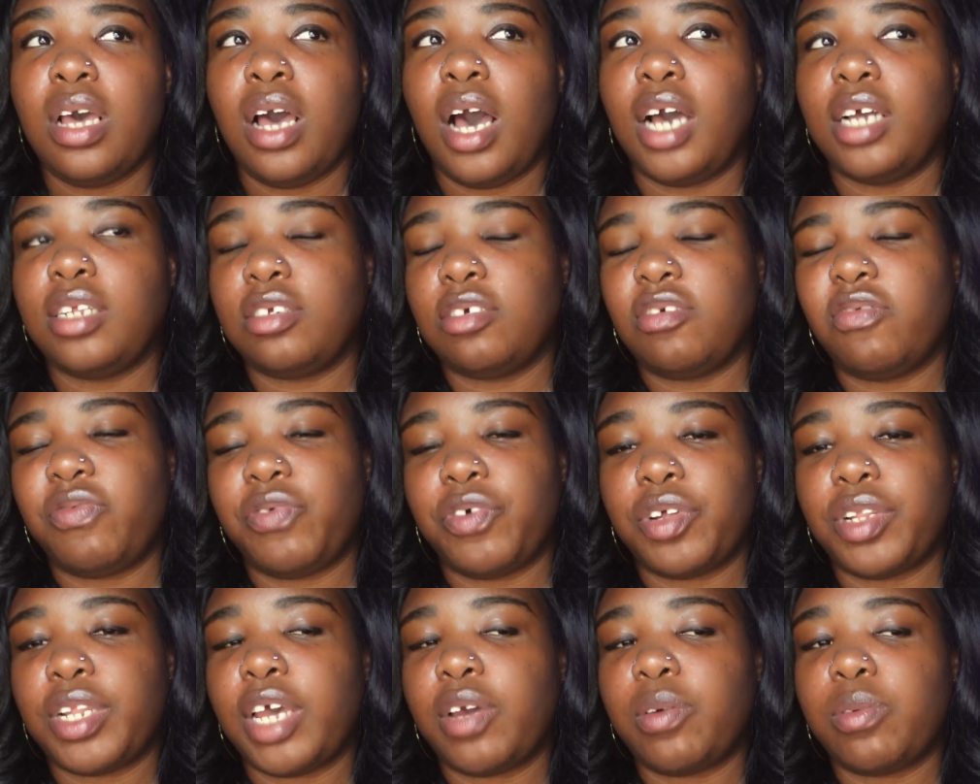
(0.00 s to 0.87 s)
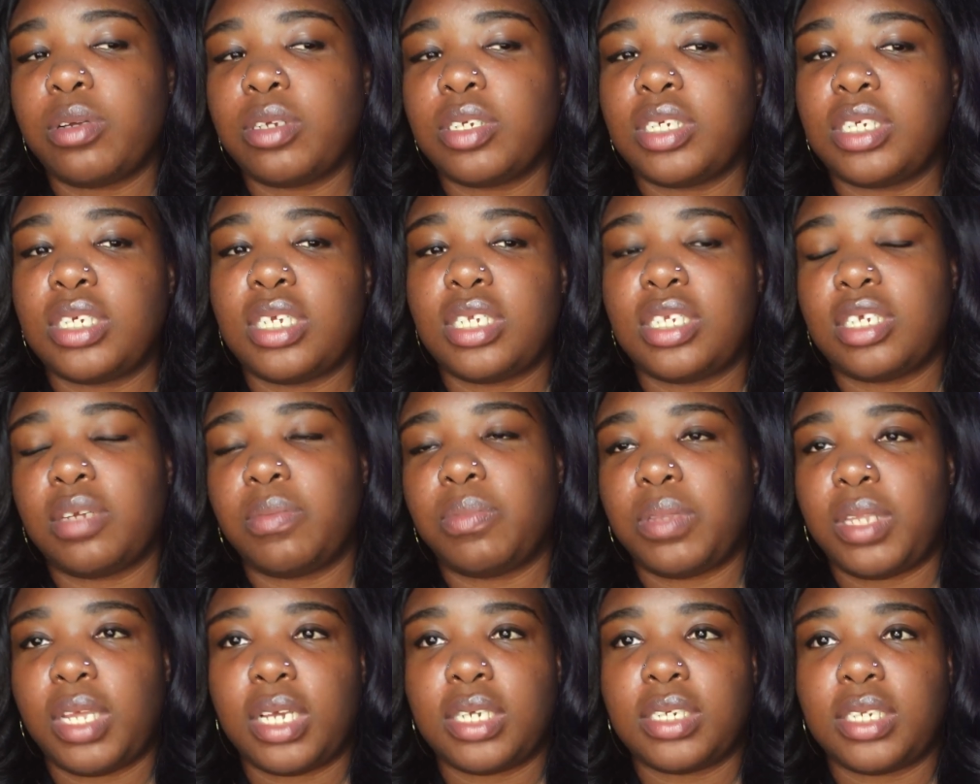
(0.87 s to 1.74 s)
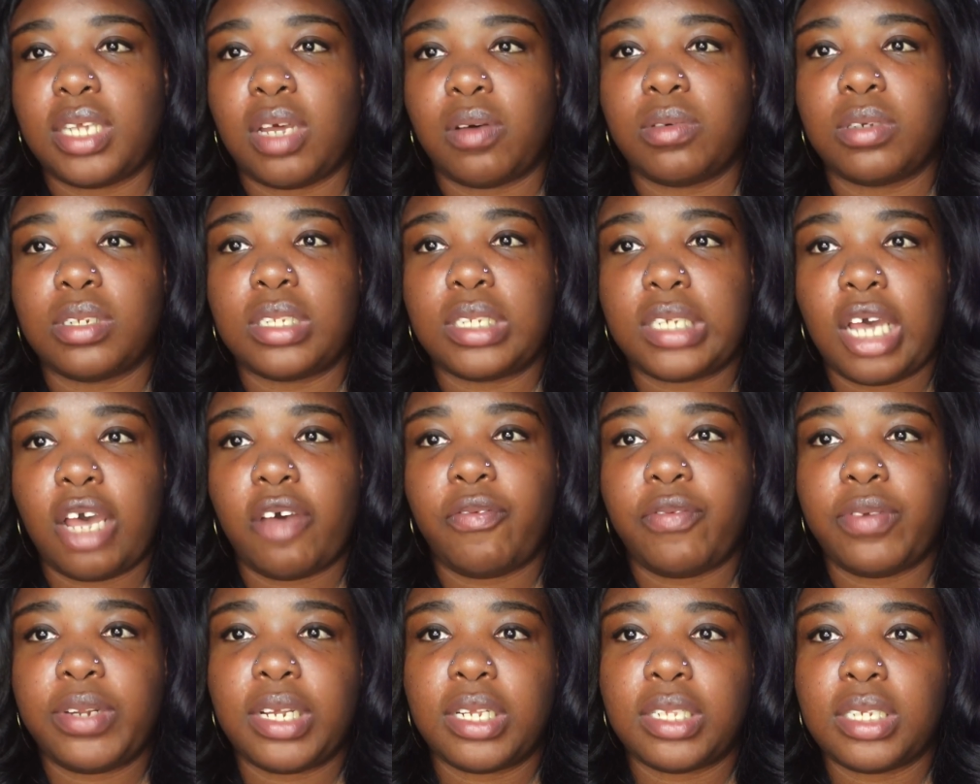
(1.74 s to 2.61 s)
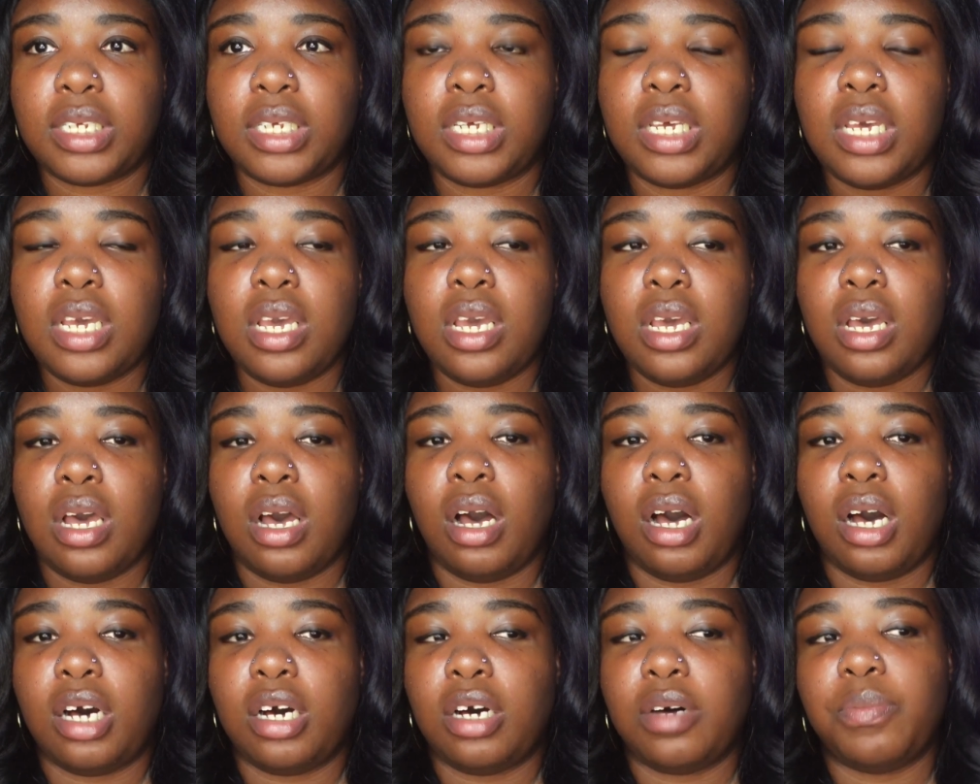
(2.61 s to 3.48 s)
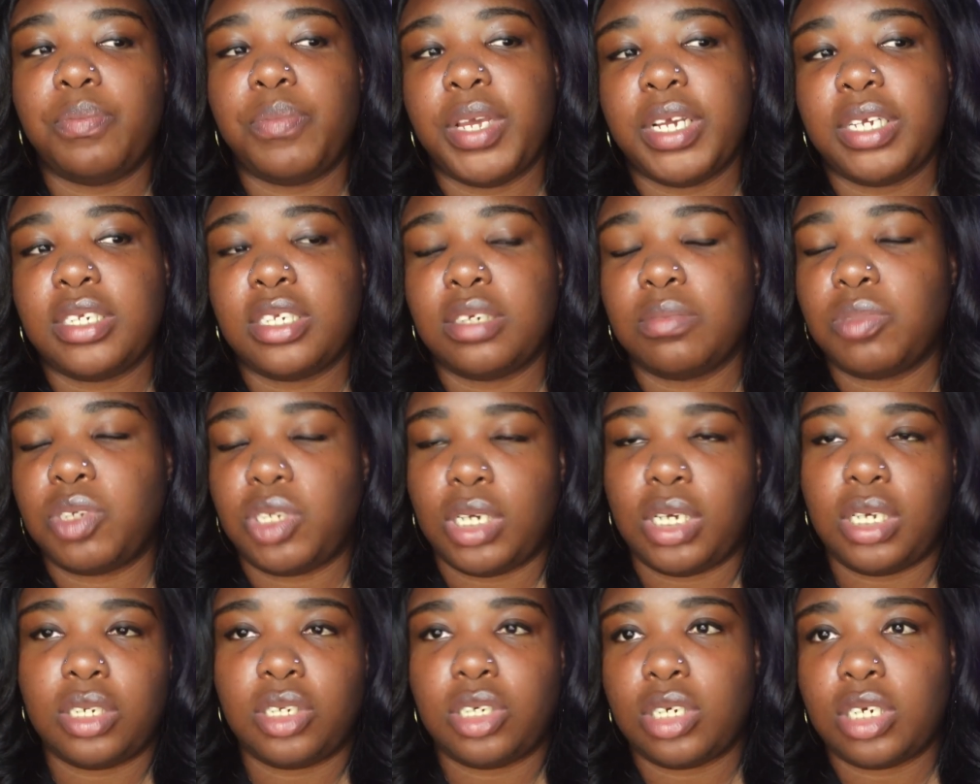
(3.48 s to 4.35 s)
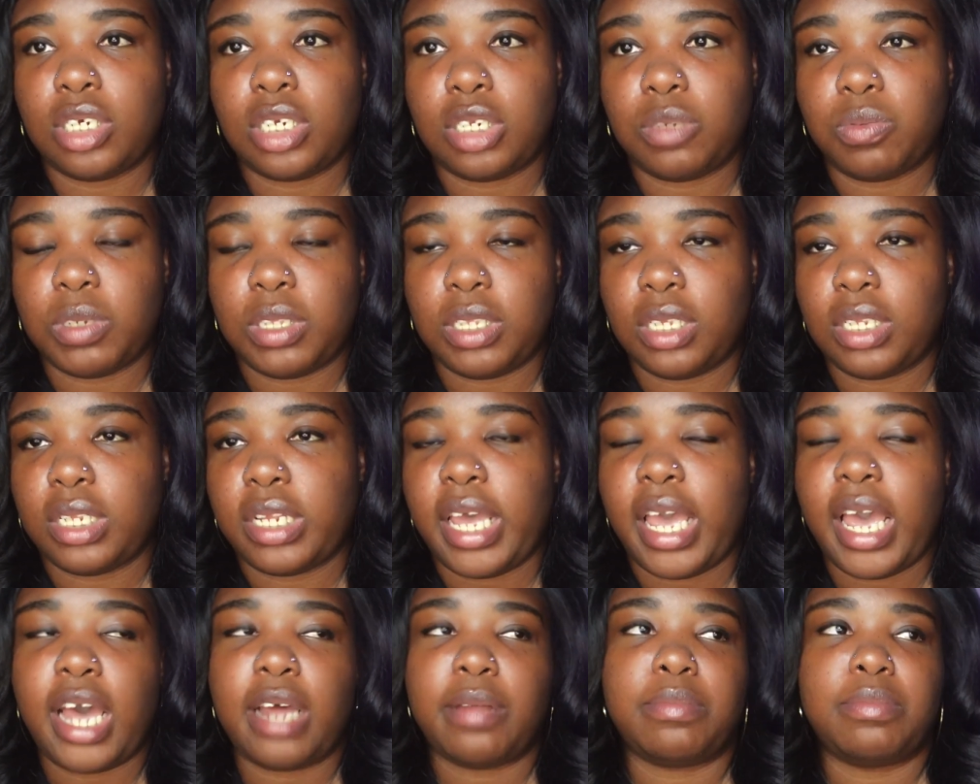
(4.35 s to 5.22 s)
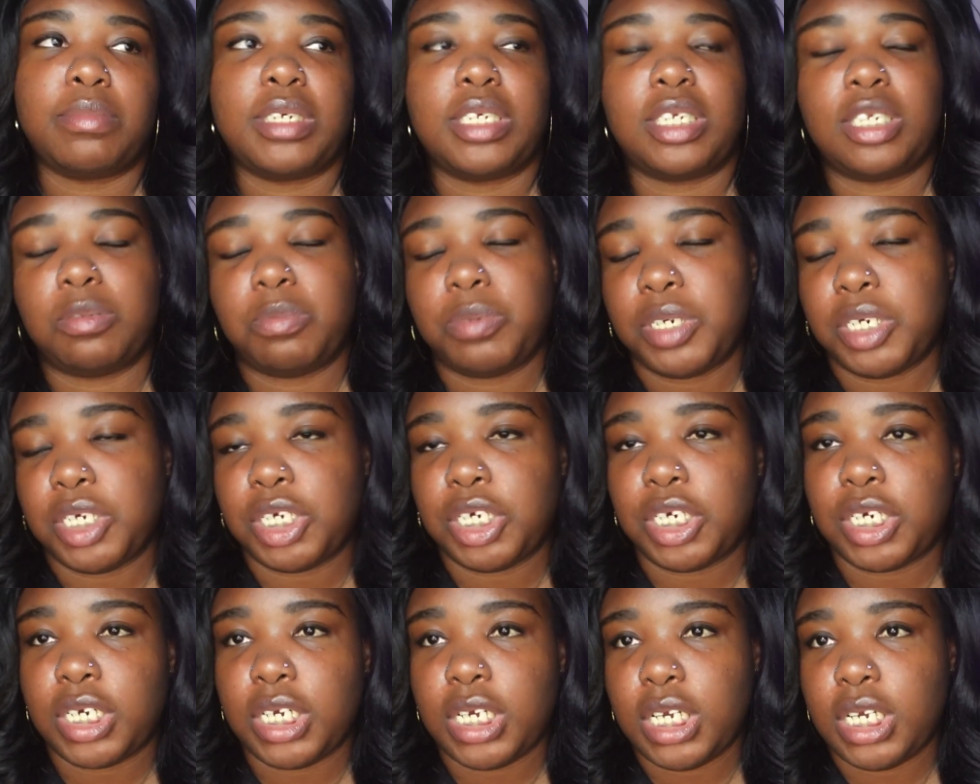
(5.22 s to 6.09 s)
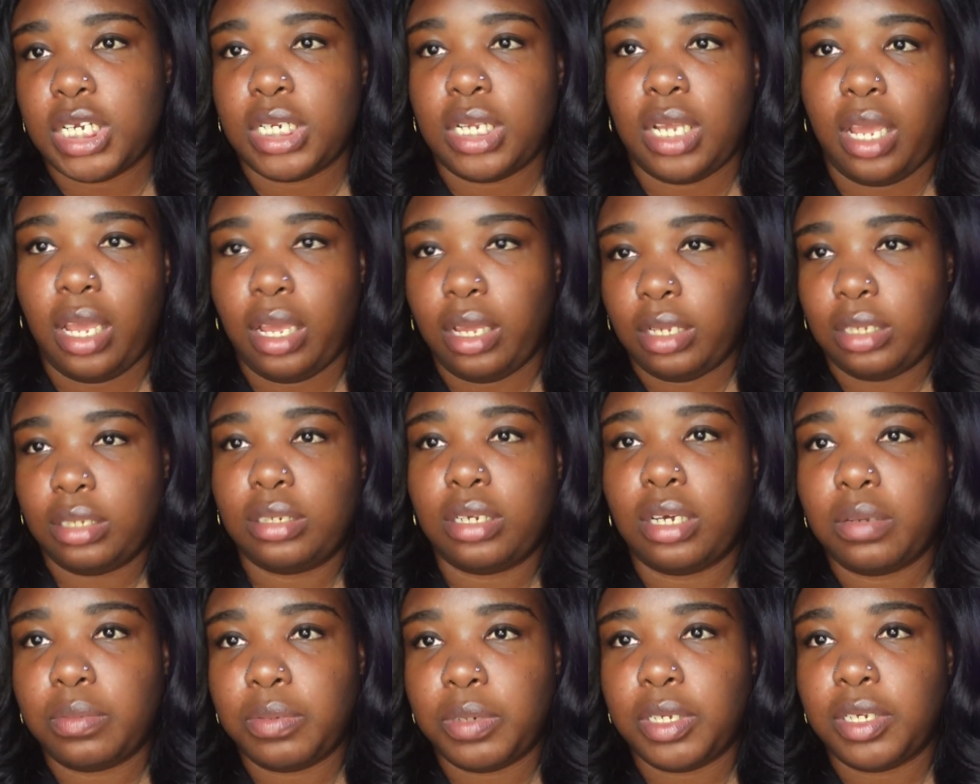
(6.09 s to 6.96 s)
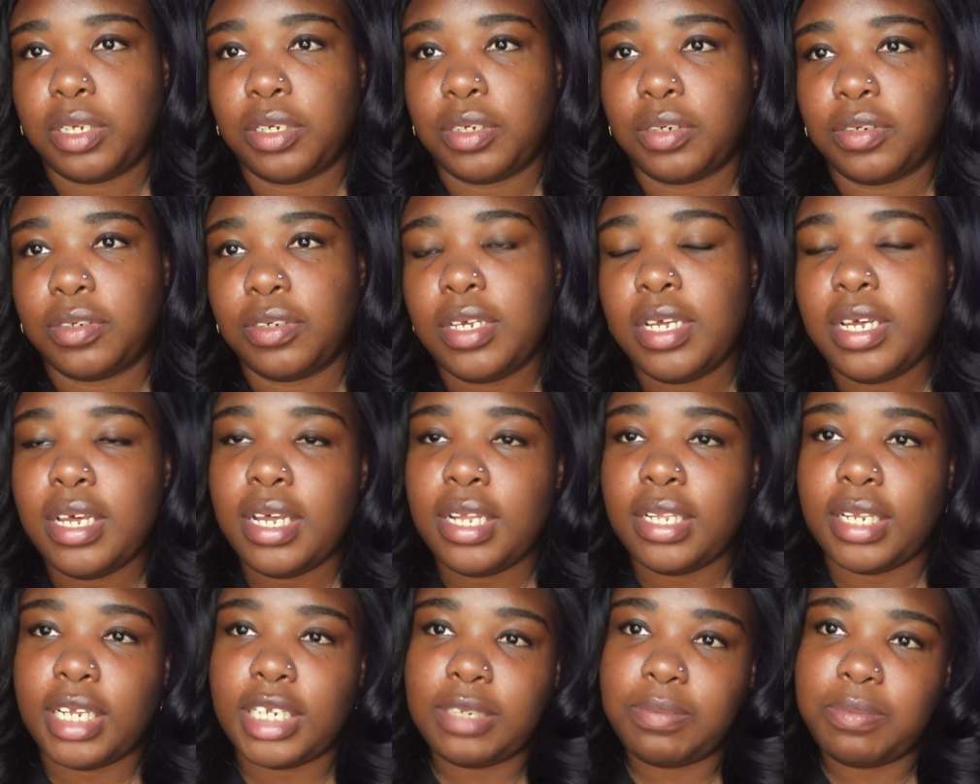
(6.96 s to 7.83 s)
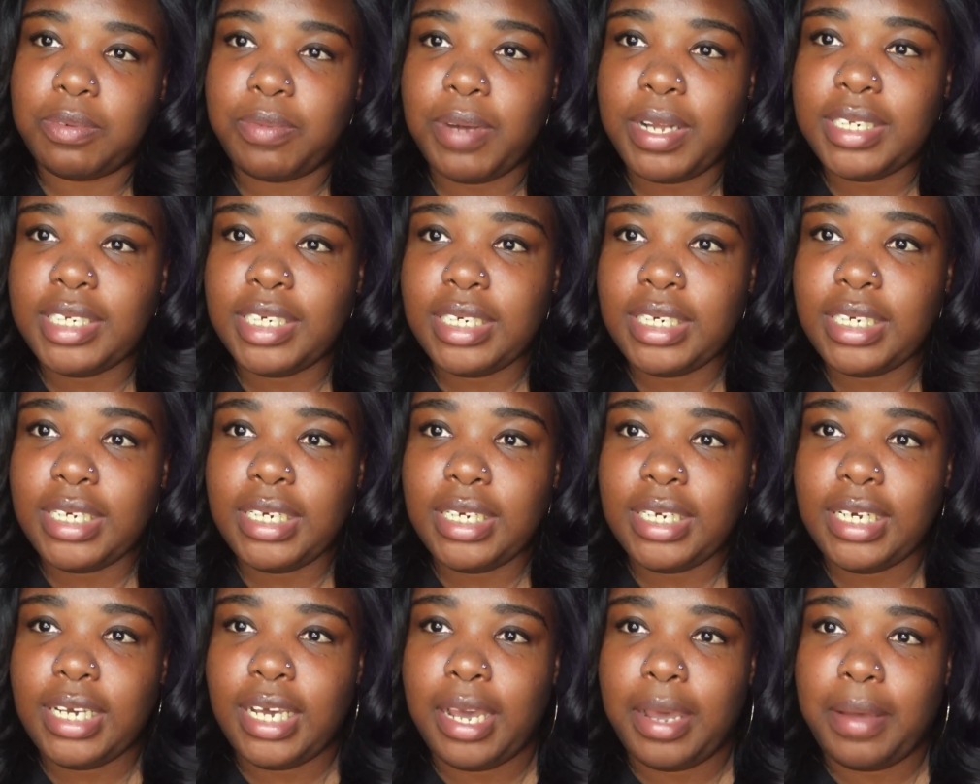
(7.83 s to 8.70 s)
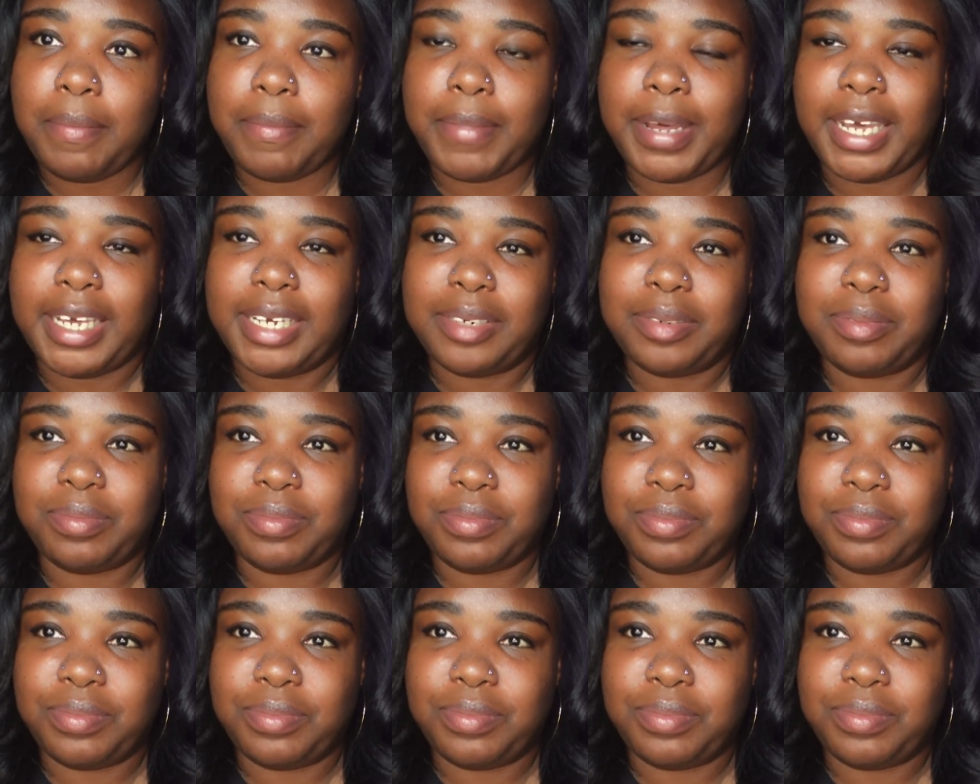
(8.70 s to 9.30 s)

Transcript: I do feel like we'll see some things that will definitely make some changes within the atmosphere in AEW. Thanks for watching. Bye.